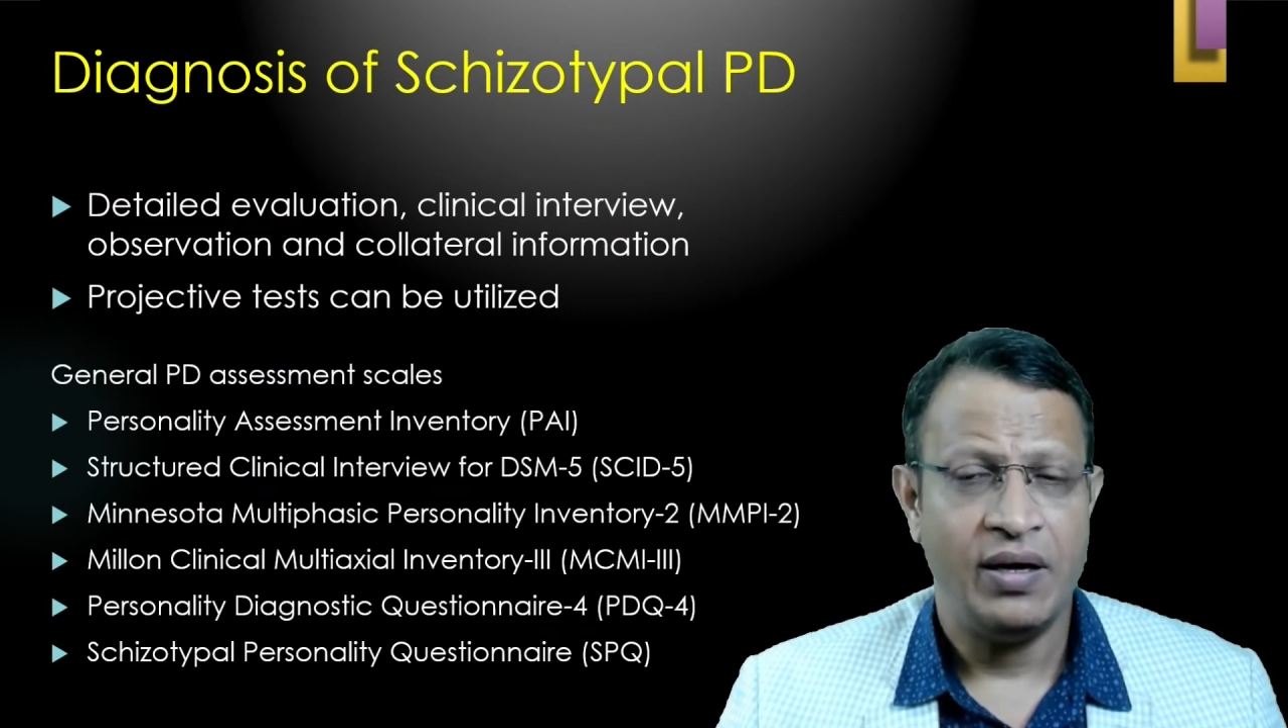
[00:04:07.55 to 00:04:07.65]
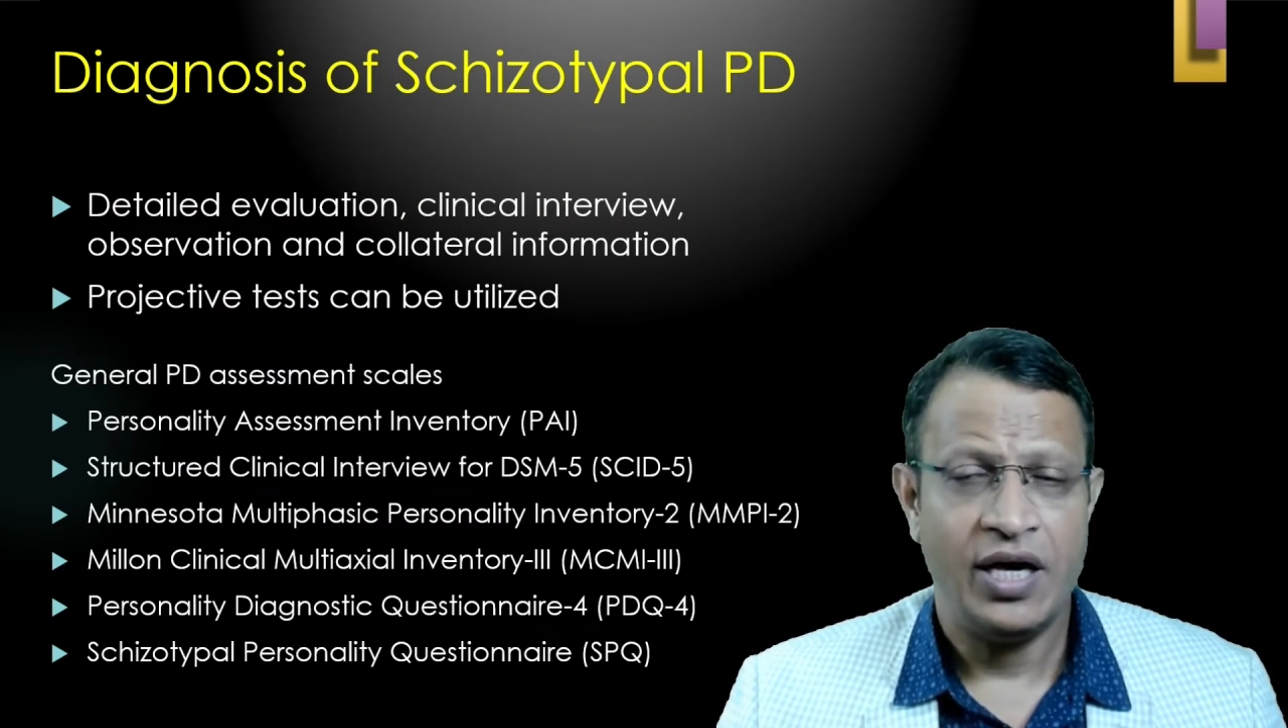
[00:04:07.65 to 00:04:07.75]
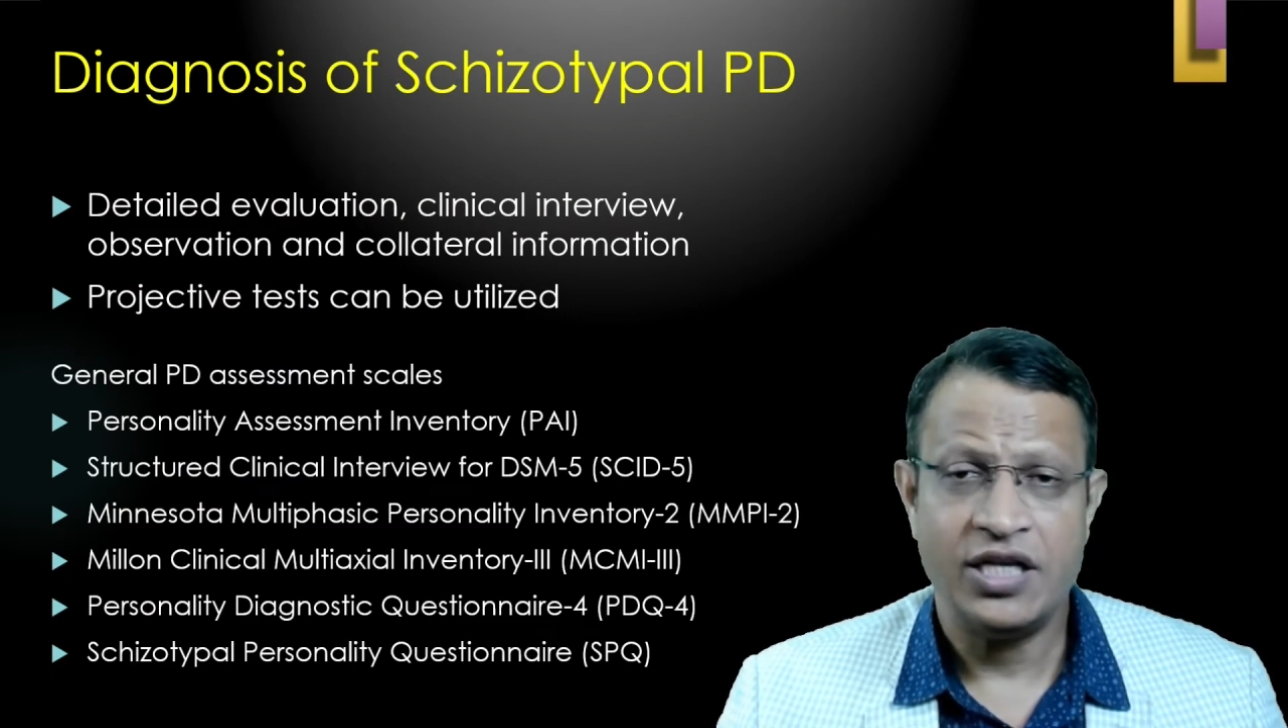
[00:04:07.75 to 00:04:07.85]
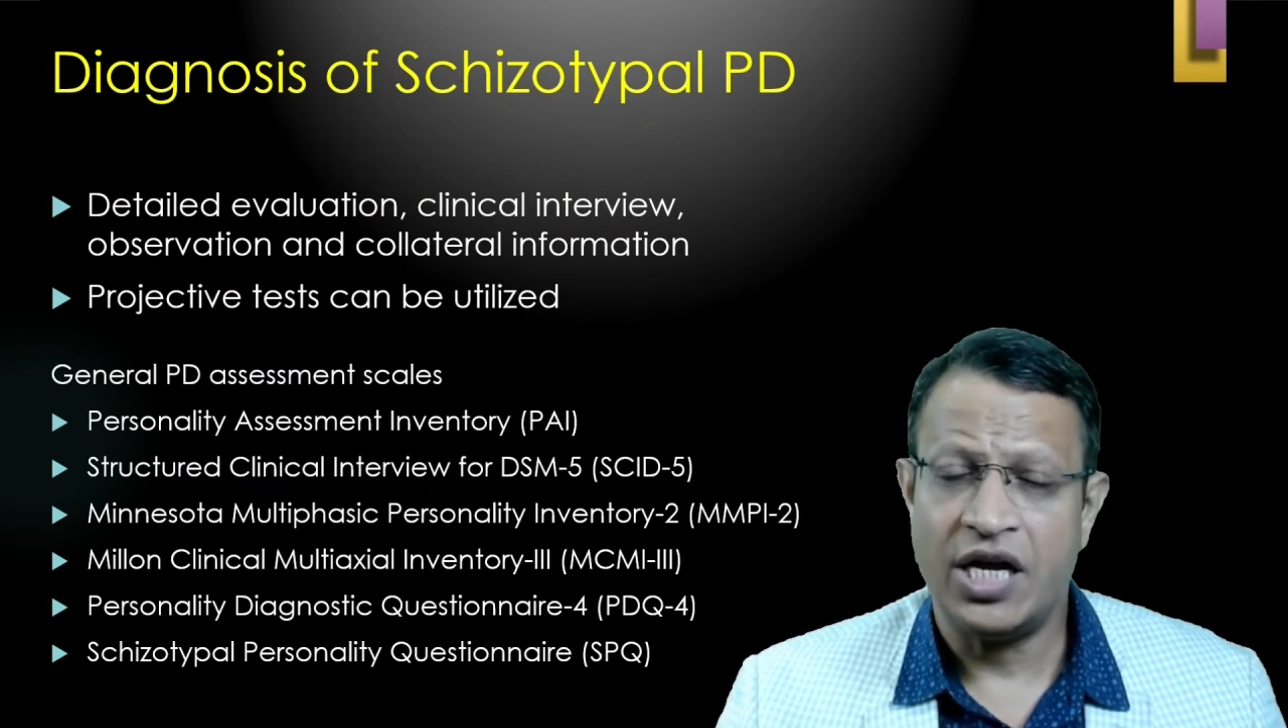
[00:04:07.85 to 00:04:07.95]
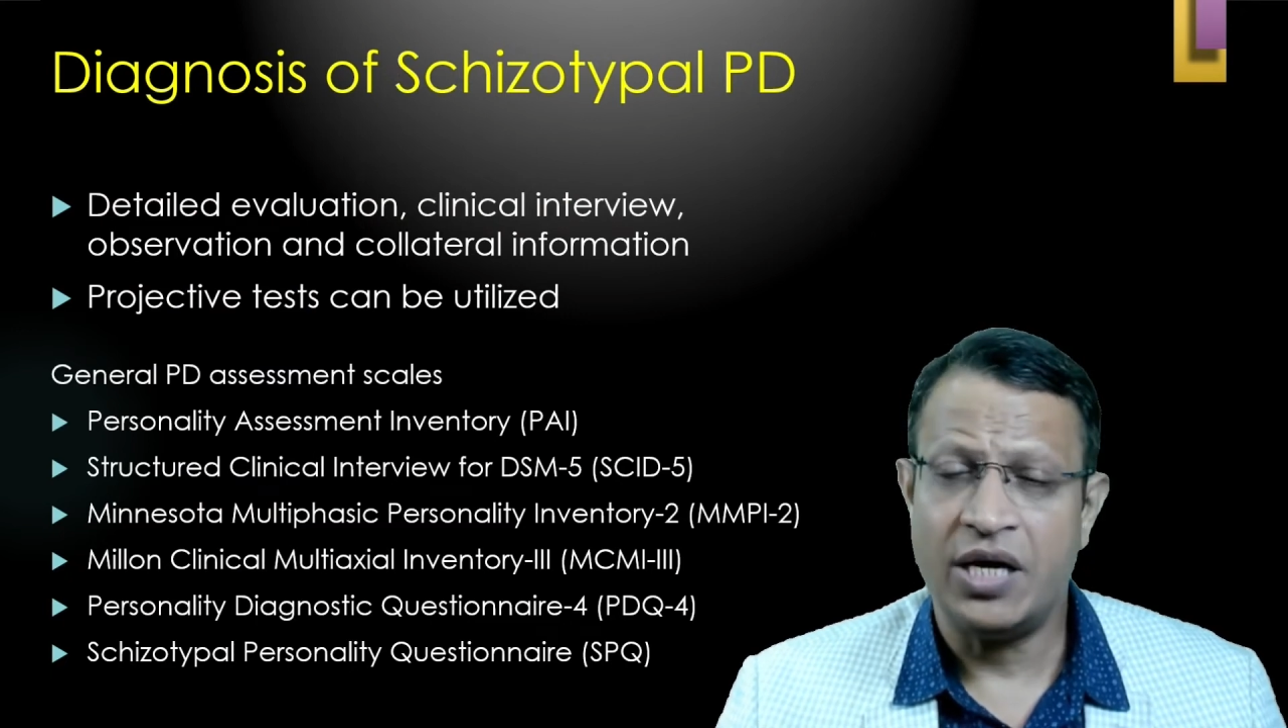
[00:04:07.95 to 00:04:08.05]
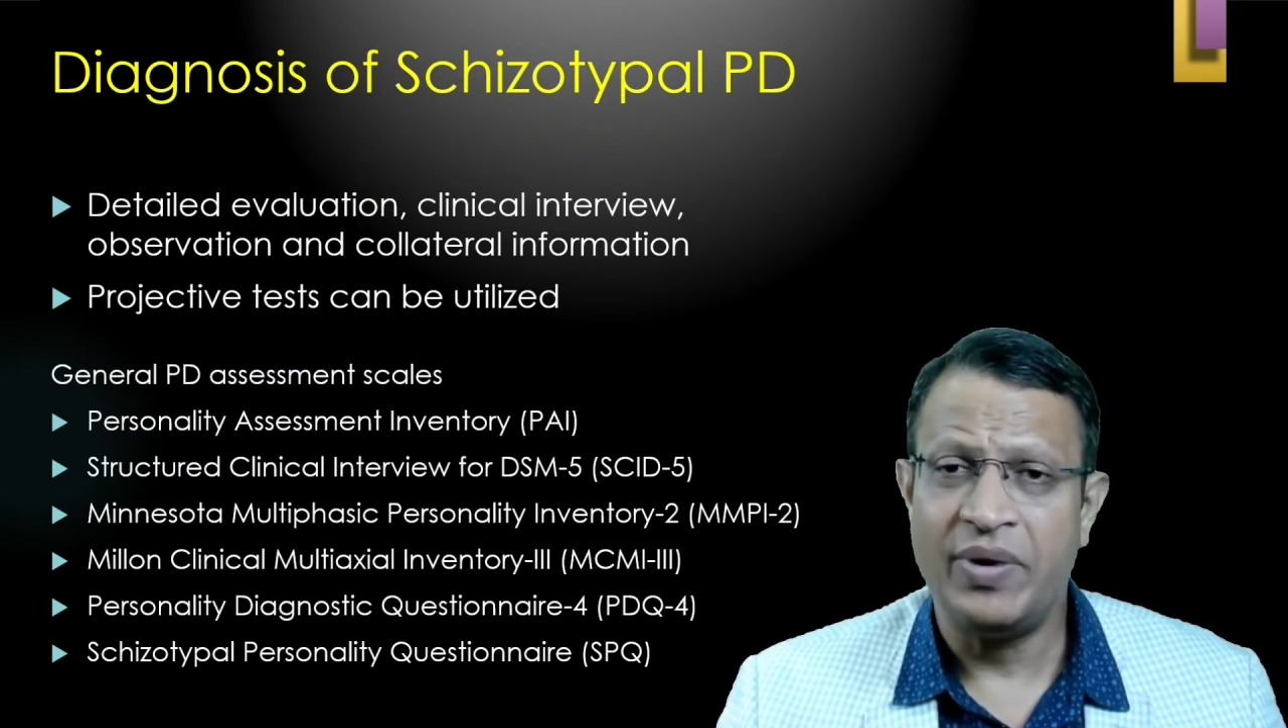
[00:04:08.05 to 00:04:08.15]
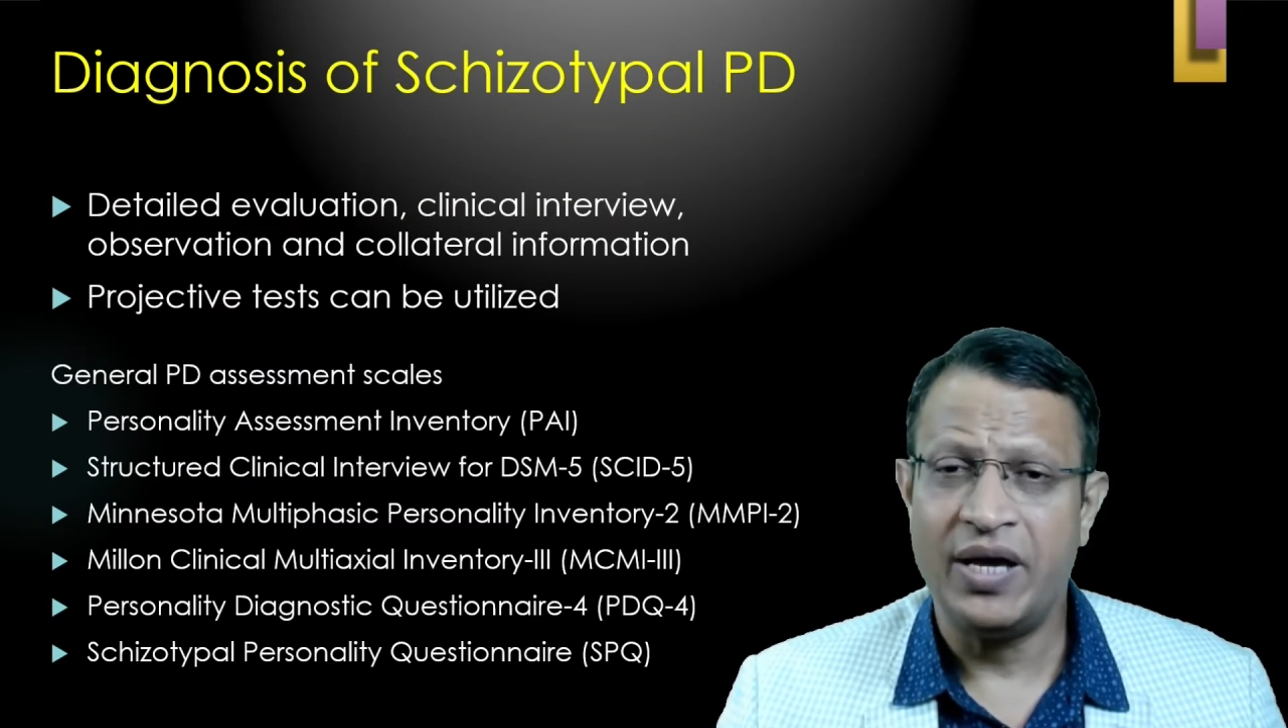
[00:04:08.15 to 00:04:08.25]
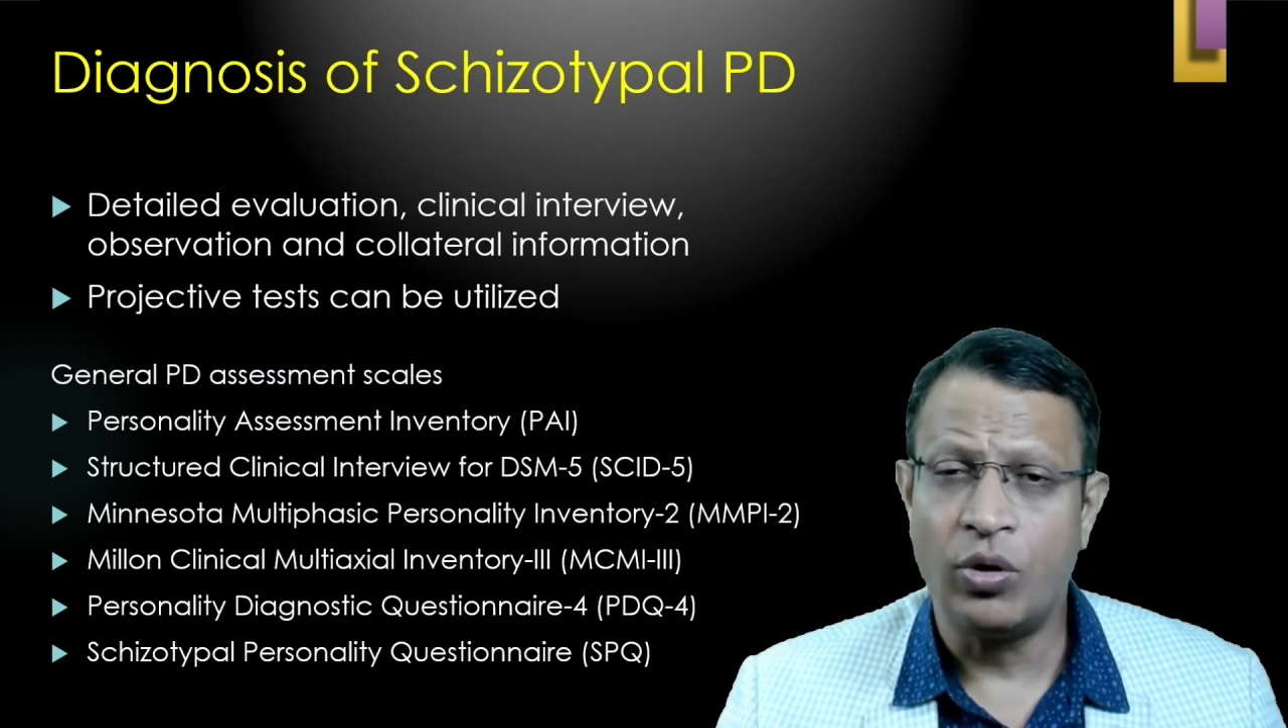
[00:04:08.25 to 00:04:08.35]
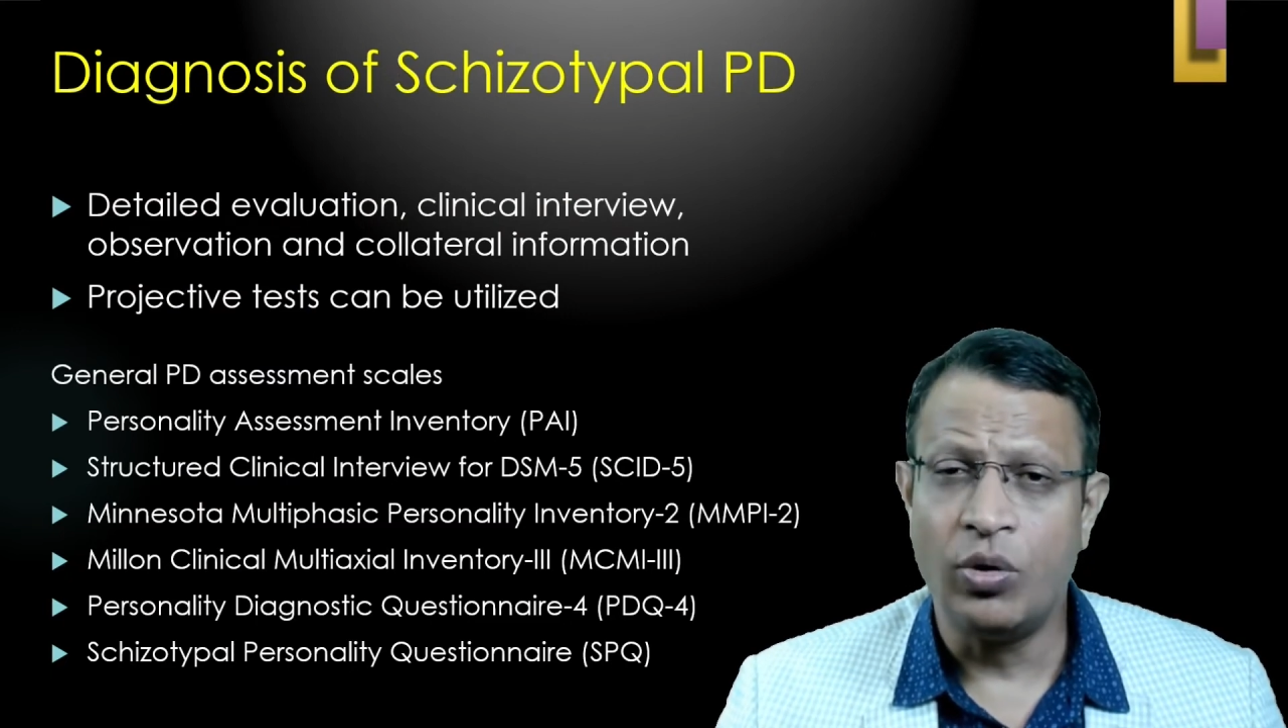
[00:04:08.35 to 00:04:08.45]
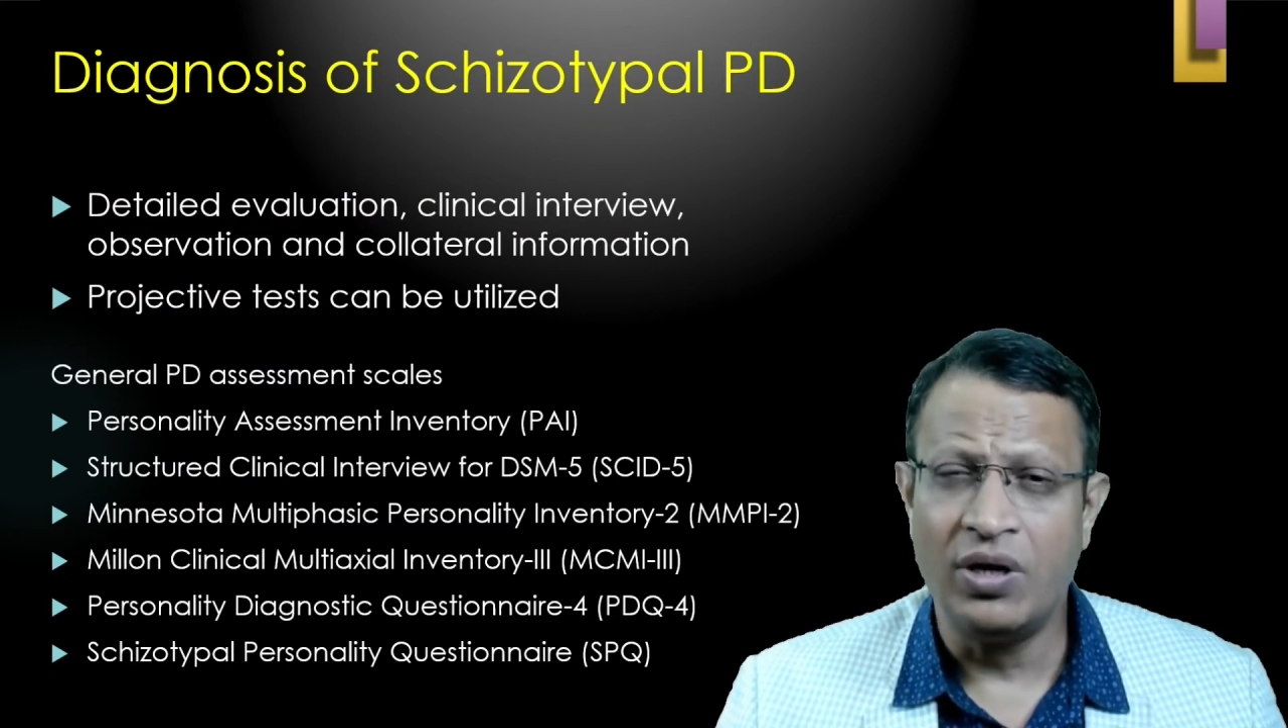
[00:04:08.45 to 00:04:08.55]
is done by a
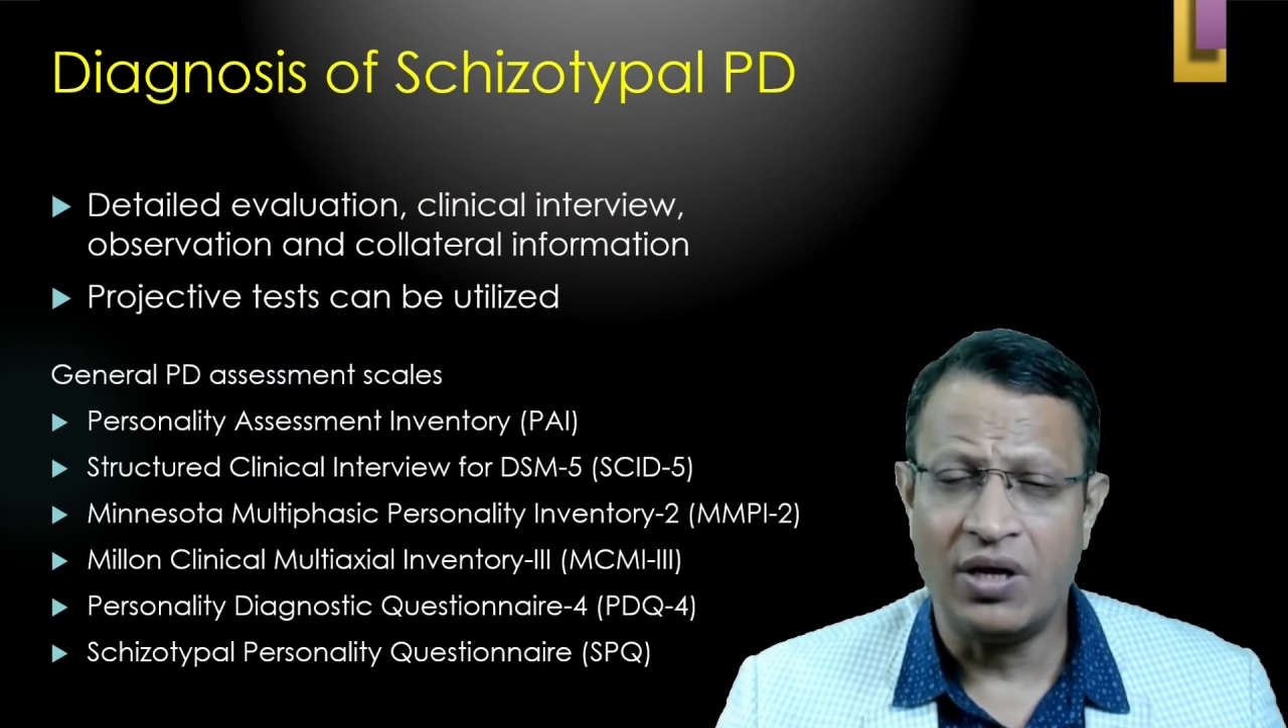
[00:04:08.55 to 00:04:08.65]
good